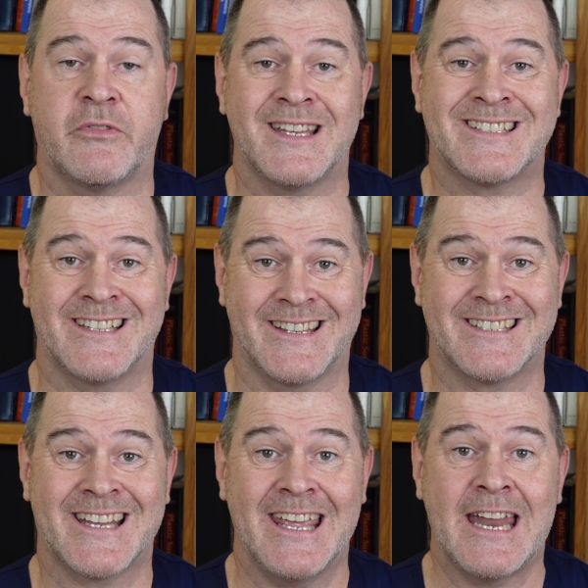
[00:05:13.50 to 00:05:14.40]
this, the
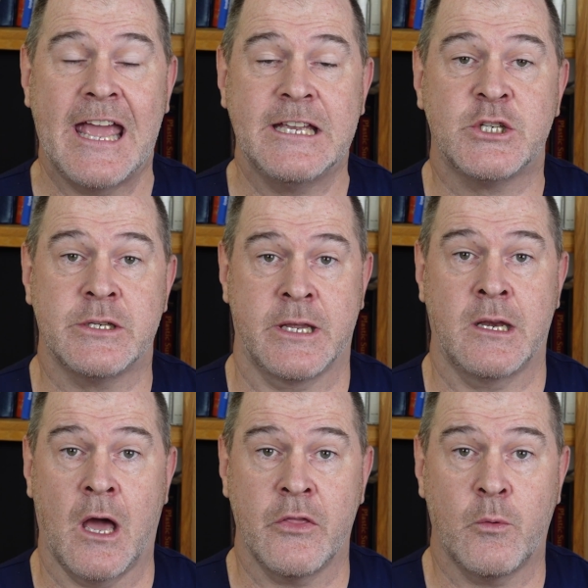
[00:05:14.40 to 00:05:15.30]
skin ages
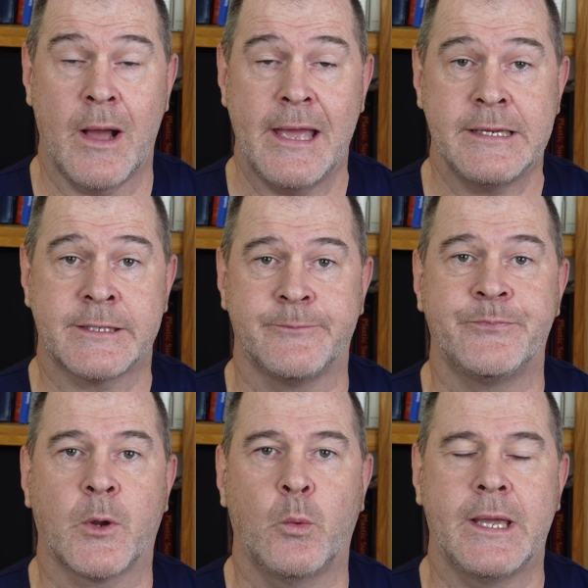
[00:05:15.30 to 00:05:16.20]
in other ways.
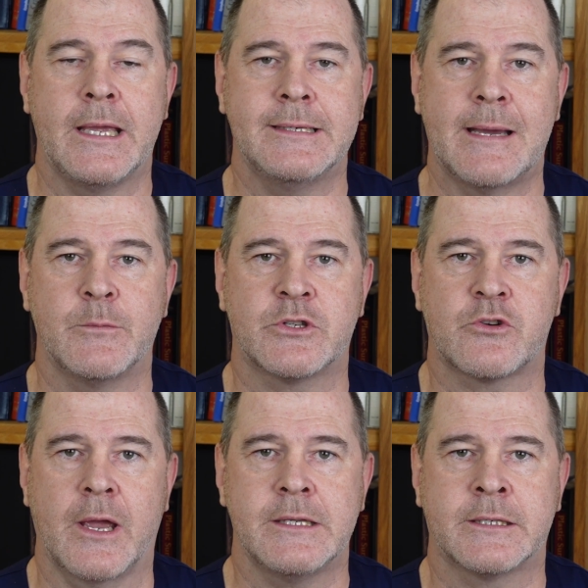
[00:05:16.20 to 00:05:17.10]
We
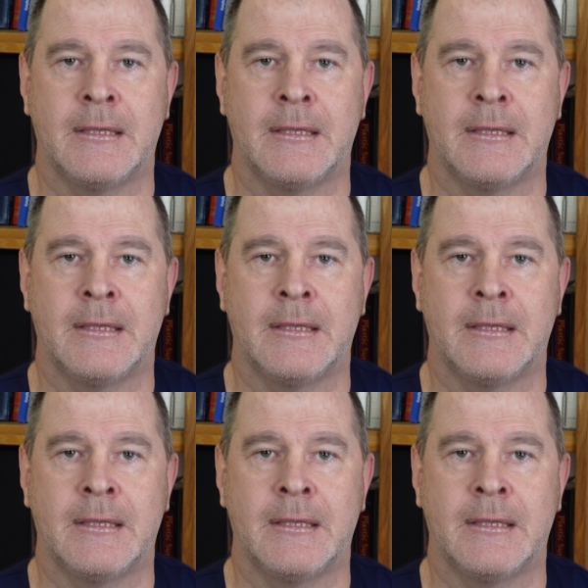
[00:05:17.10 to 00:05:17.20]
demonstrate